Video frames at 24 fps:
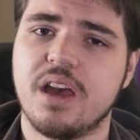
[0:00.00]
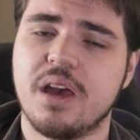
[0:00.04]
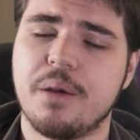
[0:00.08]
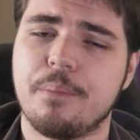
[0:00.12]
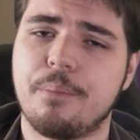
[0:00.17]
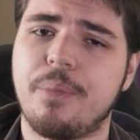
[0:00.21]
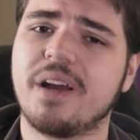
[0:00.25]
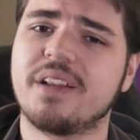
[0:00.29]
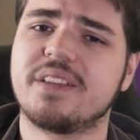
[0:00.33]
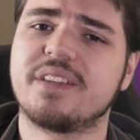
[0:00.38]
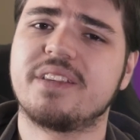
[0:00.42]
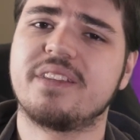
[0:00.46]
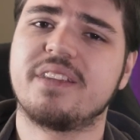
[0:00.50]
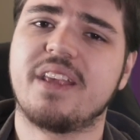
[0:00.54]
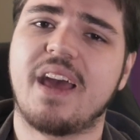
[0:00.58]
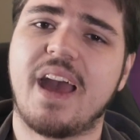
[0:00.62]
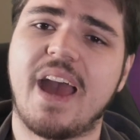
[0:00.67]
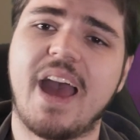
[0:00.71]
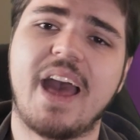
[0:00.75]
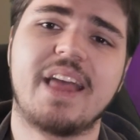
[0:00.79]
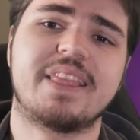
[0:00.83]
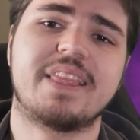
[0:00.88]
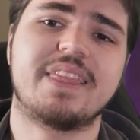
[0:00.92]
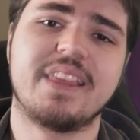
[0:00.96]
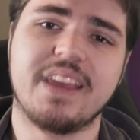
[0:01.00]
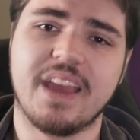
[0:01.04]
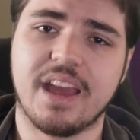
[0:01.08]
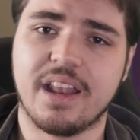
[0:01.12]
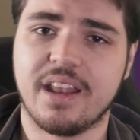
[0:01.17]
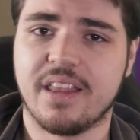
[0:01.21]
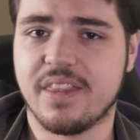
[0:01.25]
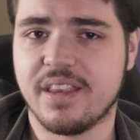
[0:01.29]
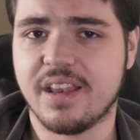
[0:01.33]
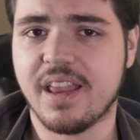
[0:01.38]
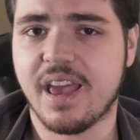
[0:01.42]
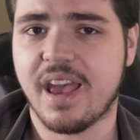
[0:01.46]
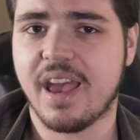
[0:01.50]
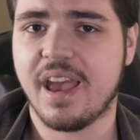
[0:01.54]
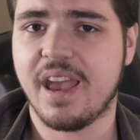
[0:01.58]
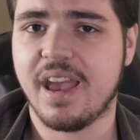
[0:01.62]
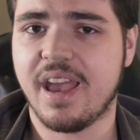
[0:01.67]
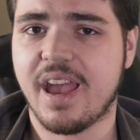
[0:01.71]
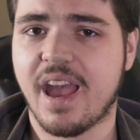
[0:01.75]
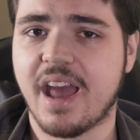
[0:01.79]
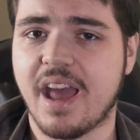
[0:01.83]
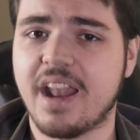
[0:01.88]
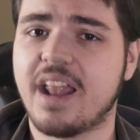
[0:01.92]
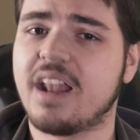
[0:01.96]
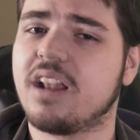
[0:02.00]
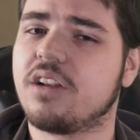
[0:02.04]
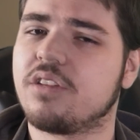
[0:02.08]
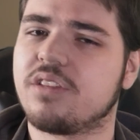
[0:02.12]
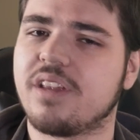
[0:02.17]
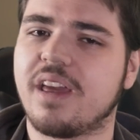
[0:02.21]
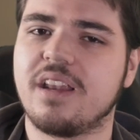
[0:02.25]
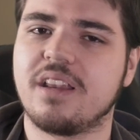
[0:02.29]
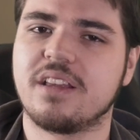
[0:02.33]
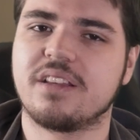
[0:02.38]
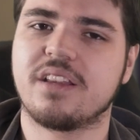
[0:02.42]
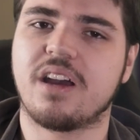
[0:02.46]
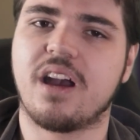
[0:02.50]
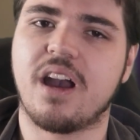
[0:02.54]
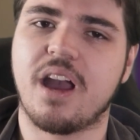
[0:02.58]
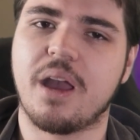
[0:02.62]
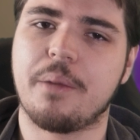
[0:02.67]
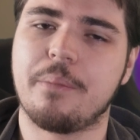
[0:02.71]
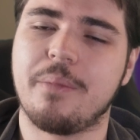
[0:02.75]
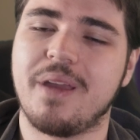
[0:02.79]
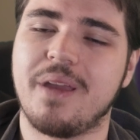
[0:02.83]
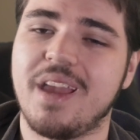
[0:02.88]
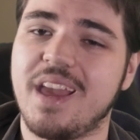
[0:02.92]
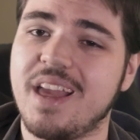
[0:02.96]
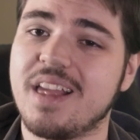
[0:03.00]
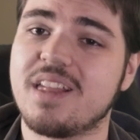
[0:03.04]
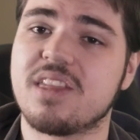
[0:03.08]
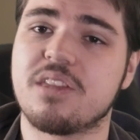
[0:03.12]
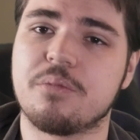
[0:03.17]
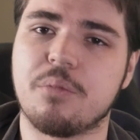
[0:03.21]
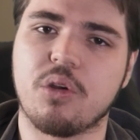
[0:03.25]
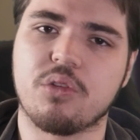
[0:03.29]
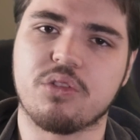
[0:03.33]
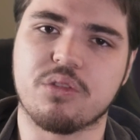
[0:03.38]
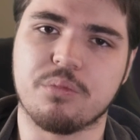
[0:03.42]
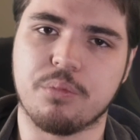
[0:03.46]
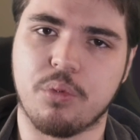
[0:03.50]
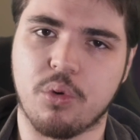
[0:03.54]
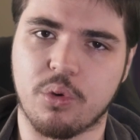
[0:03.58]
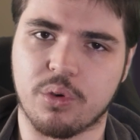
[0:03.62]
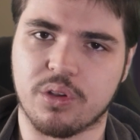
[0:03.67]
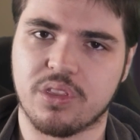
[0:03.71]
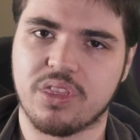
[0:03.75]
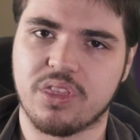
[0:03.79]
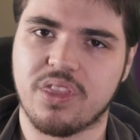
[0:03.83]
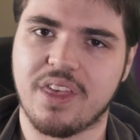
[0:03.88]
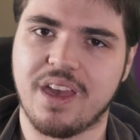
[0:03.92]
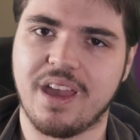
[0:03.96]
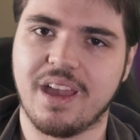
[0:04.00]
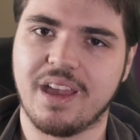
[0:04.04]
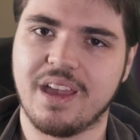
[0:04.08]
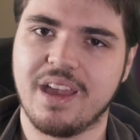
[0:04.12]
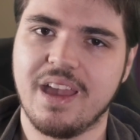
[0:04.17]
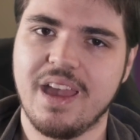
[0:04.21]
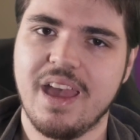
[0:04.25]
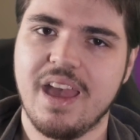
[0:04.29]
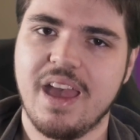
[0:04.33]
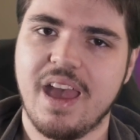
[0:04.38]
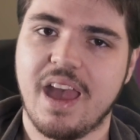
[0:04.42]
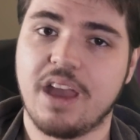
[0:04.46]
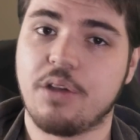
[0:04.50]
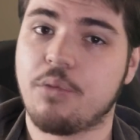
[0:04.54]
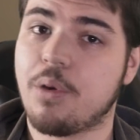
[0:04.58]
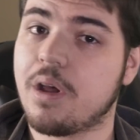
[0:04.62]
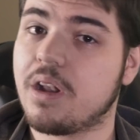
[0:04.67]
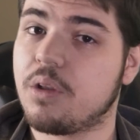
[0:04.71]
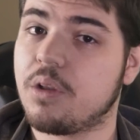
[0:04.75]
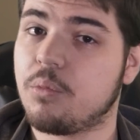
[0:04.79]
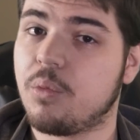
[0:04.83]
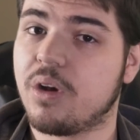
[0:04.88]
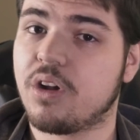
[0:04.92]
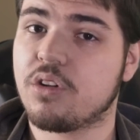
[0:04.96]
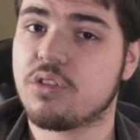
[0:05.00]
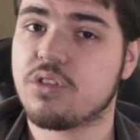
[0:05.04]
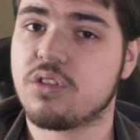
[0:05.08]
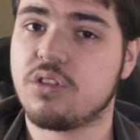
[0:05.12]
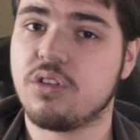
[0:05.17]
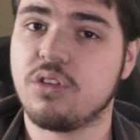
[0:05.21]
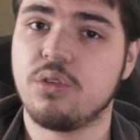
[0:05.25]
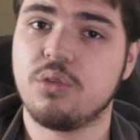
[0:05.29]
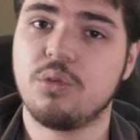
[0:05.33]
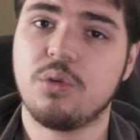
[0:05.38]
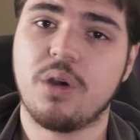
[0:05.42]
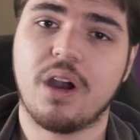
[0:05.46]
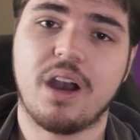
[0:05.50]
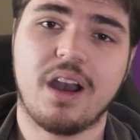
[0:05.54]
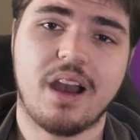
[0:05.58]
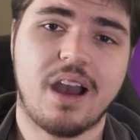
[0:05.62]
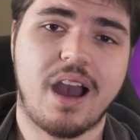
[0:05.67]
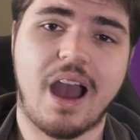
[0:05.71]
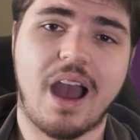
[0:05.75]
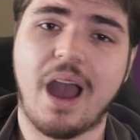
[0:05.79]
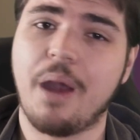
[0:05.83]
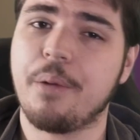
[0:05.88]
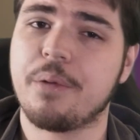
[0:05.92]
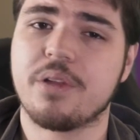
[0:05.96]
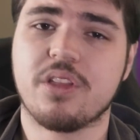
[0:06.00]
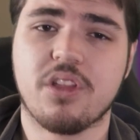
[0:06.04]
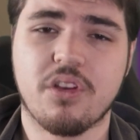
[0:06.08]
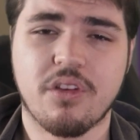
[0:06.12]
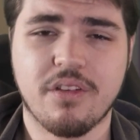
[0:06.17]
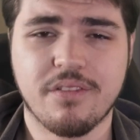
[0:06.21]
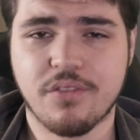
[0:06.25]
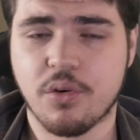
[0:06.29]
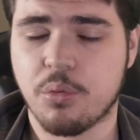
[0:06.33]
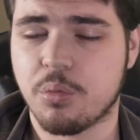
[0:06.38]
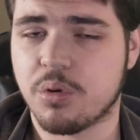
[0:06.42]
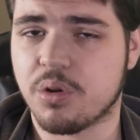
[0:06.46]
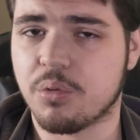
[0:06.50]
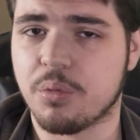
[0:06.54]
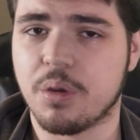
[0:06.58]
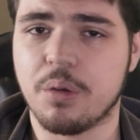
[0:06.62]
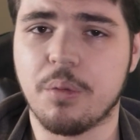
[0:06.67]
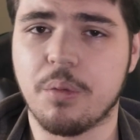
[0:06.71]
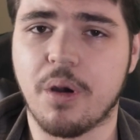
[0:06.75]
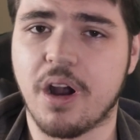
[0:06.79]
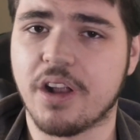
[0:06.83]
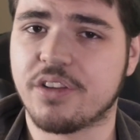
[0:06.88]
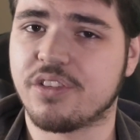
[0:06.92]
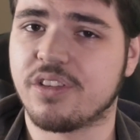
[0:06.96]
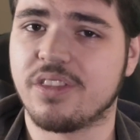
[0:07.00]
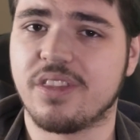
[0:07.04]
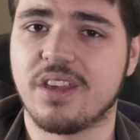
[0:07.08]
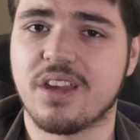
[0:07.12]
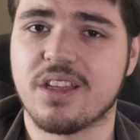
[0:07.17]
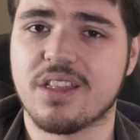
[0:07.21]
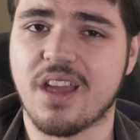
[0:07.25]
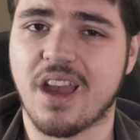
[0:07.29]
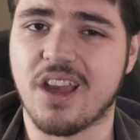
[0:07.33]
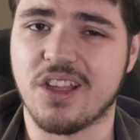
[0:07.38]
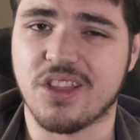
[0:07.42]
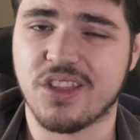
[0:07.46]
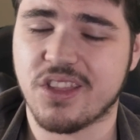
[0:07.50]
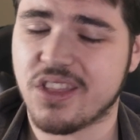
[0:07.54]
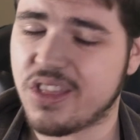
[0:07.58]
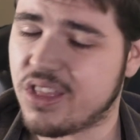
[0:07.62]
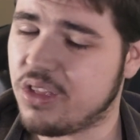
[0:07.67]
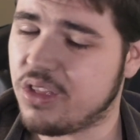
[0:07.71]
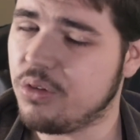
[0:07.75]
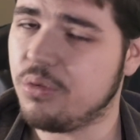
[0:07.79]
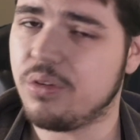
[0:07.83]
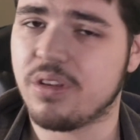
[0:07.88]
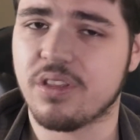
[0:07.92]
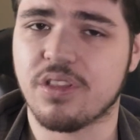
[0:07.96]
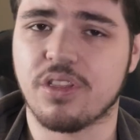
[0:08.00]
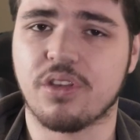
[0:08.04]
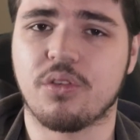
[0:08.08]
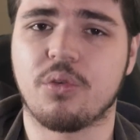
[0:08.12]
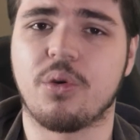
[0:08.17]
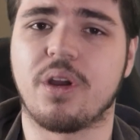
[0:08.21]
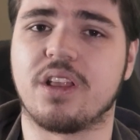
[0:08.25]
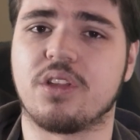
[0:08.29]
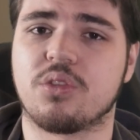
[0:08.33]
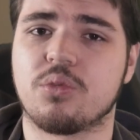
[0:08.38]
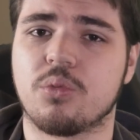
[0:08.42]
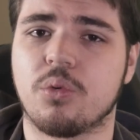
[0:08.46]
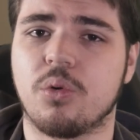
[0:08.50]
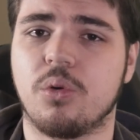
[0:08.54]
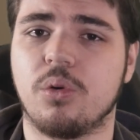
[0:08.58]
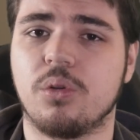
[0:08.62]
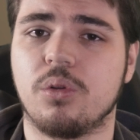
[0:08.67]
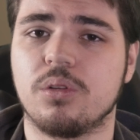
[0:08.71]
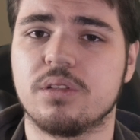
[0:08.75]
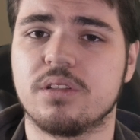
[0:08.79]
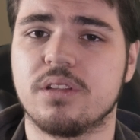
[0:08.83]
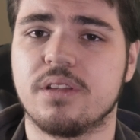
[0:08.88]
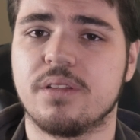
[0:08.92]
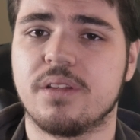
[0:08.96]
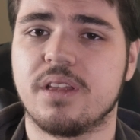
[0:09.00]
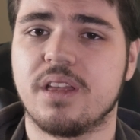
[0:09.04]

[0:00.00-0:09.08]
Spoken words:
But at the end of the day, an entertaining time is the most important thing, and credit where it's due, I was looking forward to rewatching this as soon as the credits rolled.